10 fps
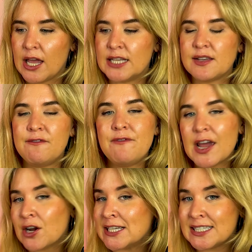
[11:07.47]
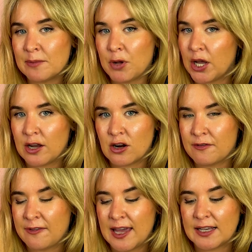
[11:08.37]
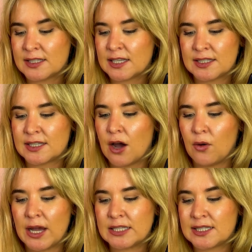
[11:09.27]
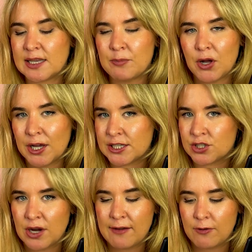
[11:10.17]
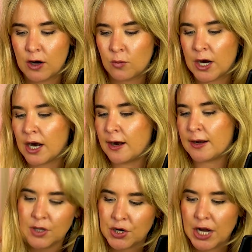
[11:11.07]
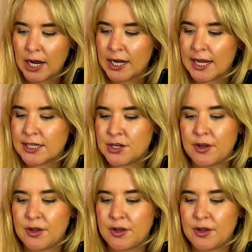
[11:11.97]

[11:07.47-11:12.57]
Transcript: It's a very simple interface. So it's simple, it's straightforward. You're not gonna get too